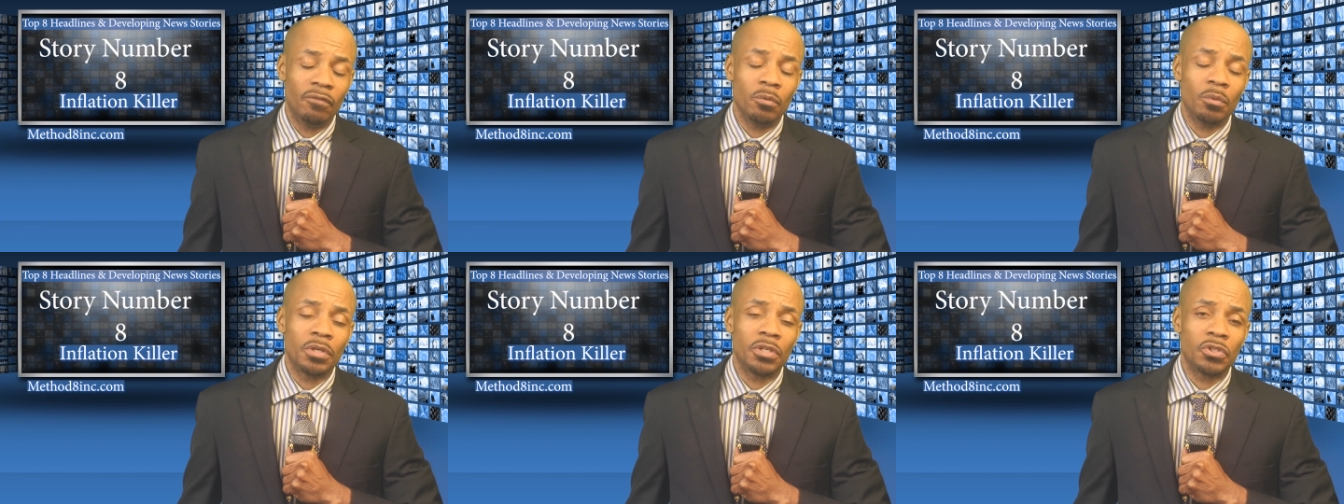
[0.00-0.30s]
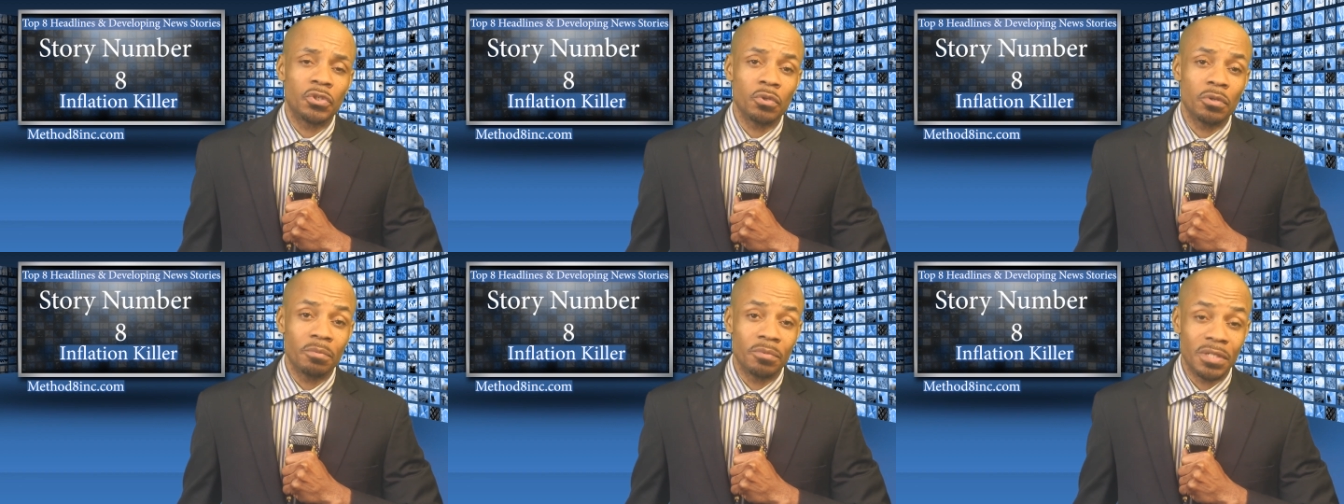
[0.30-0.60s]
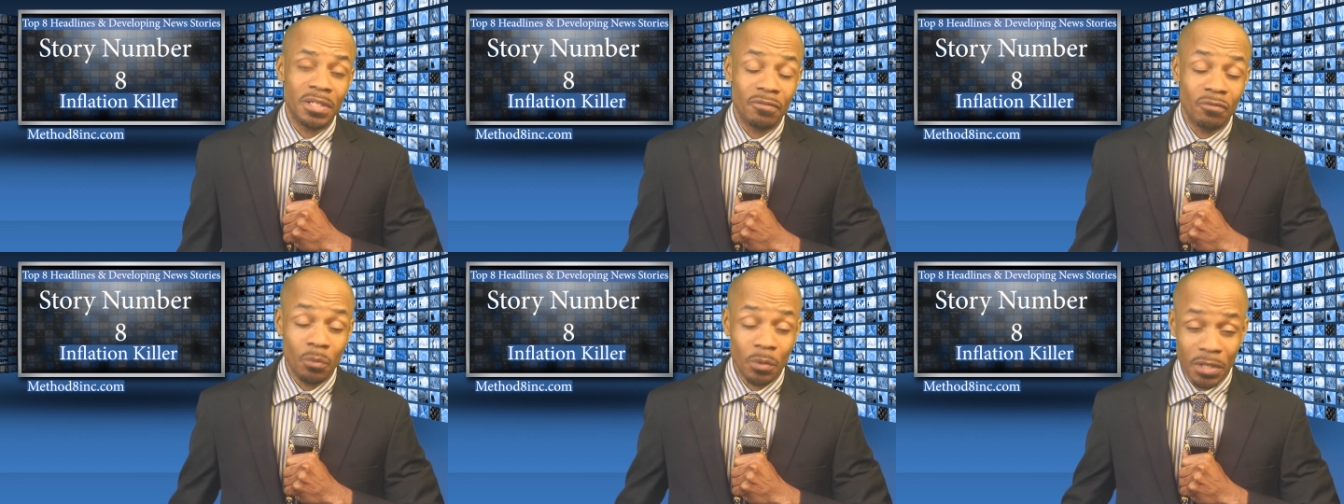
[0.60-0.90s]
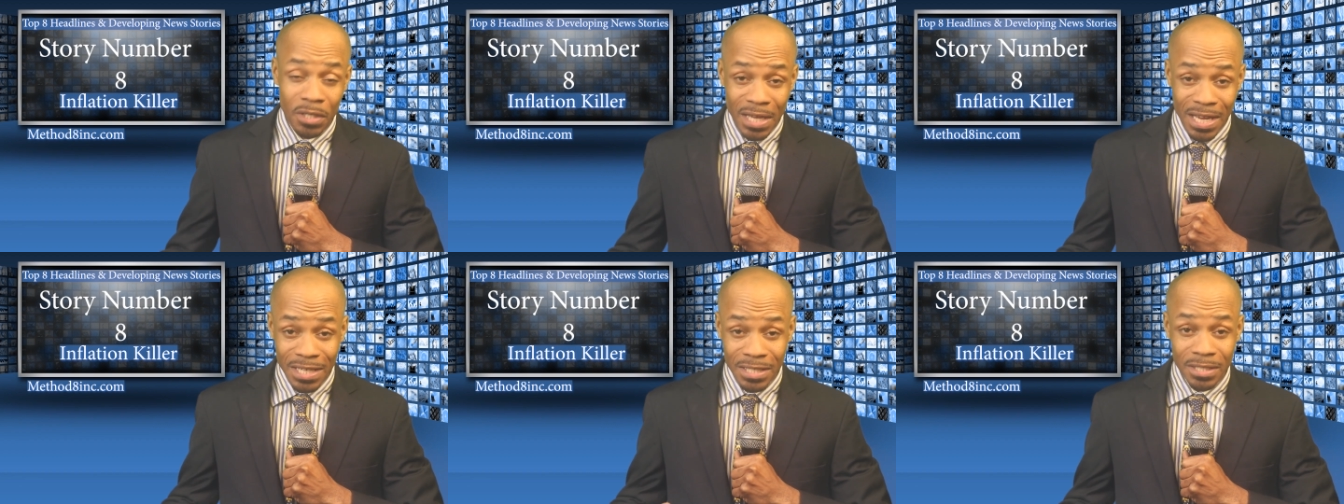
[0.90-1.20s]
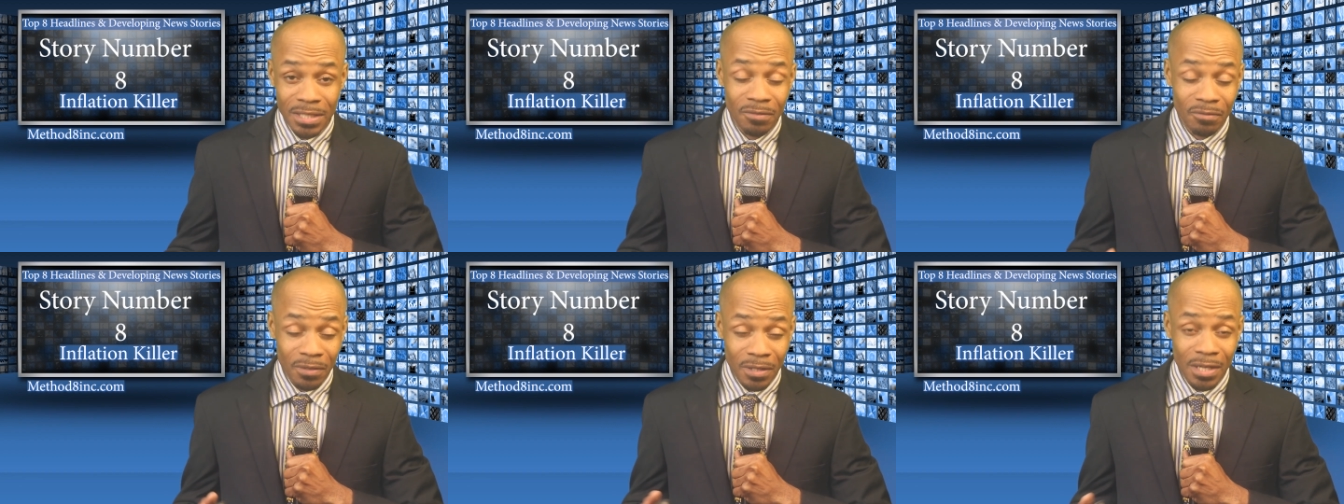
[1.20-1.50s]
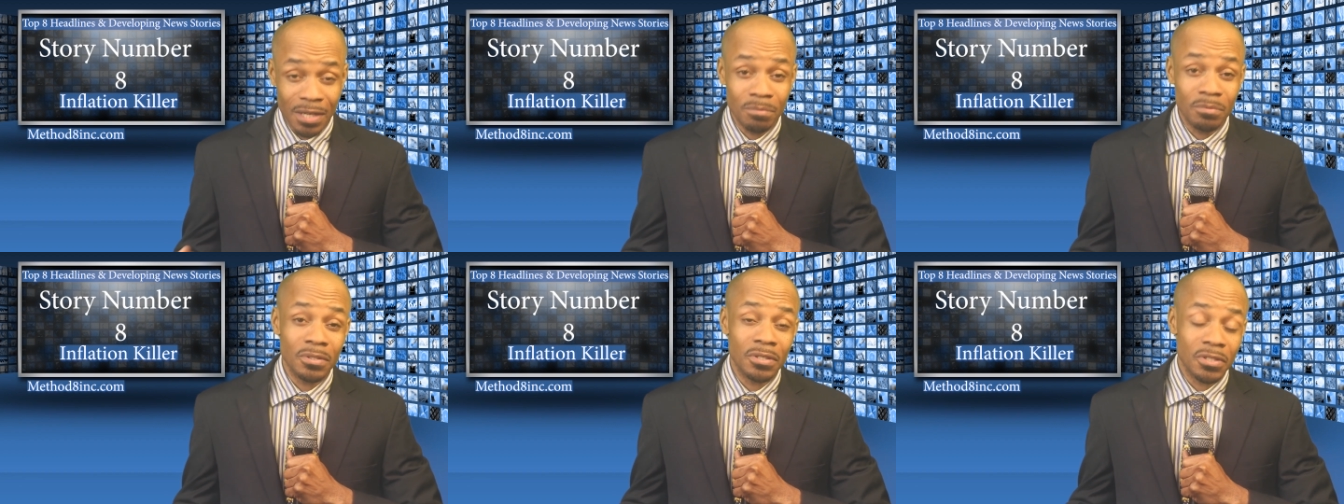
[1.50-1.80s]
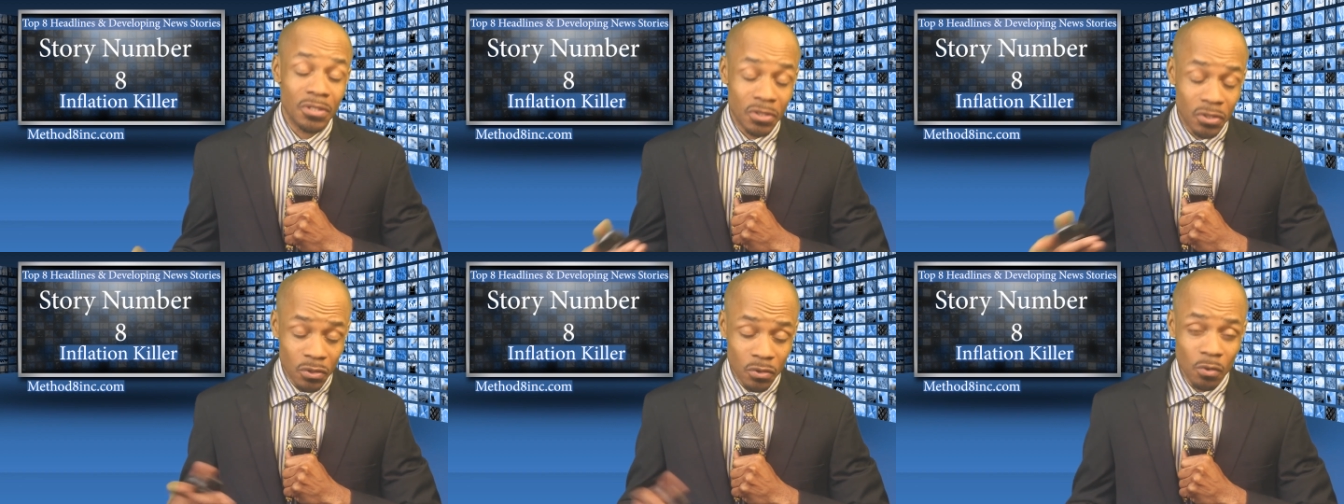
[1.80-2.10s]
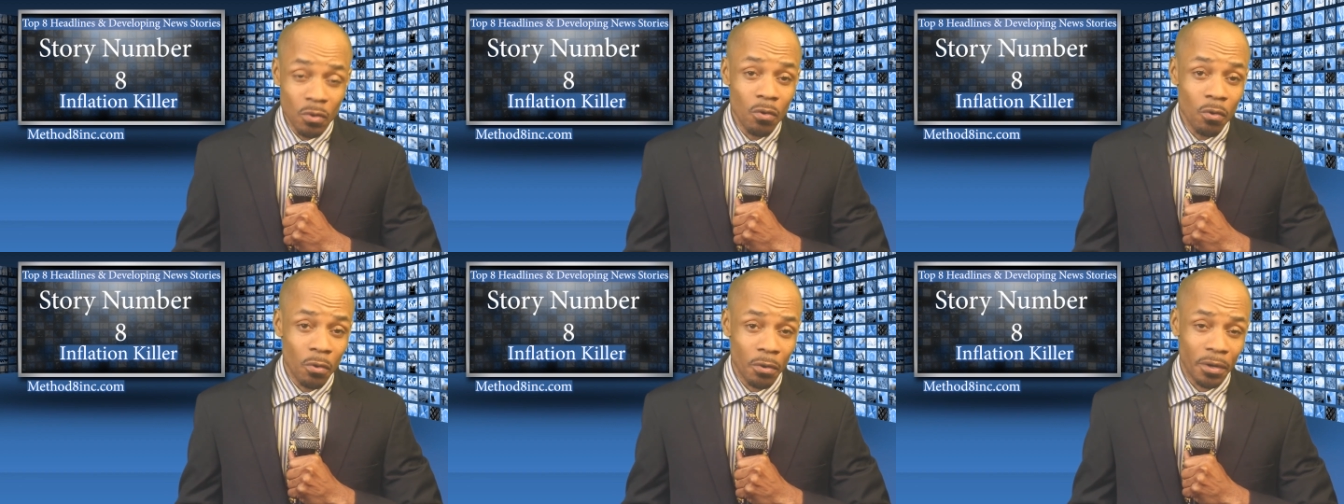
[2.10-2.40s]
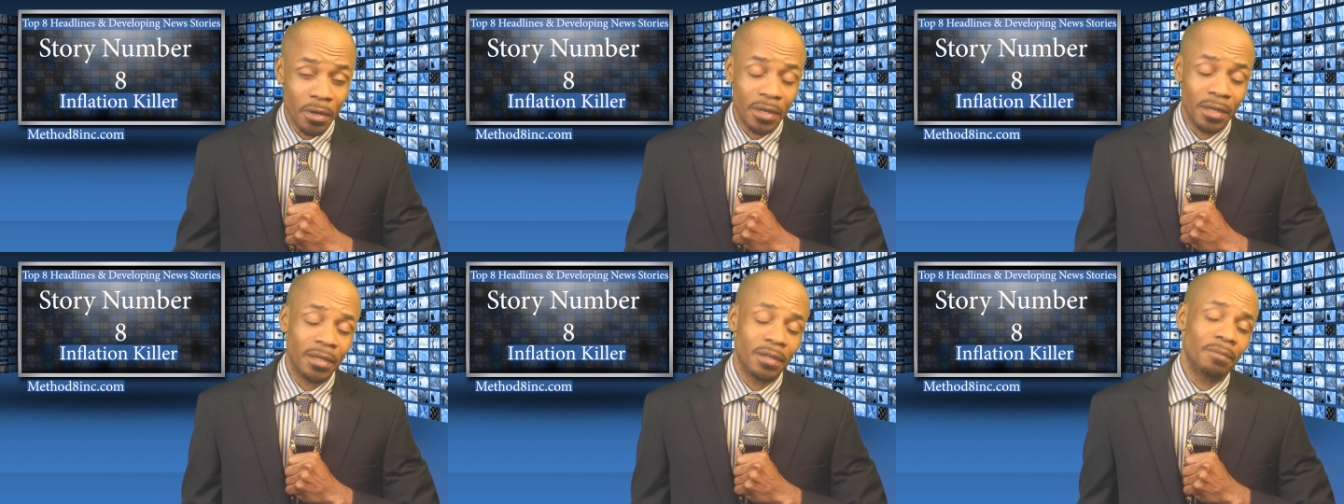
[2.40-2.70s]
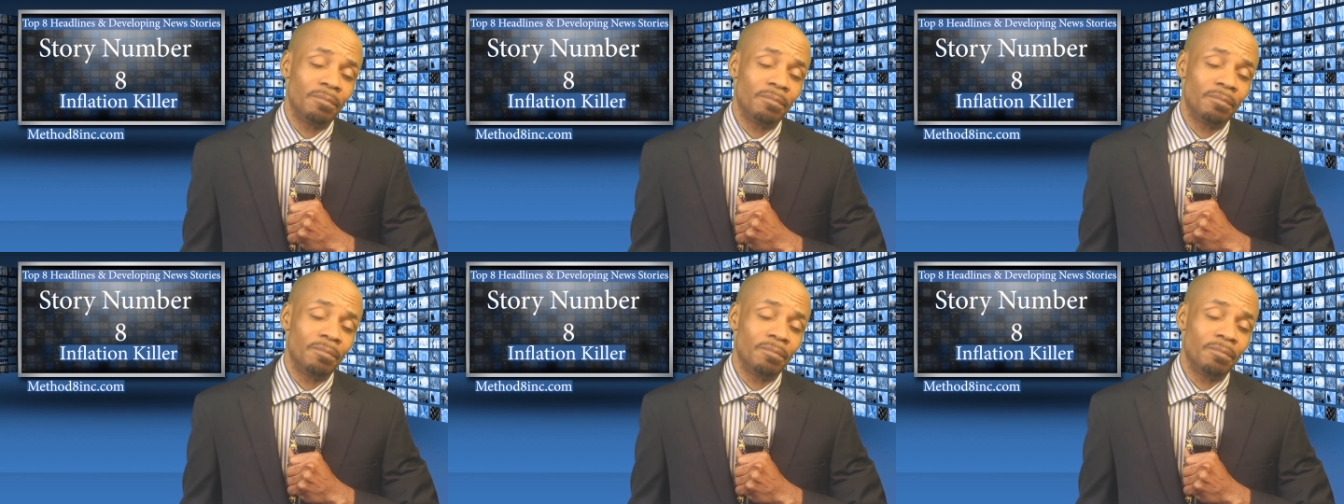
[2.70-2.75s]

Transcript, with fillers: if you want to show up, if you want to actually even come to the store.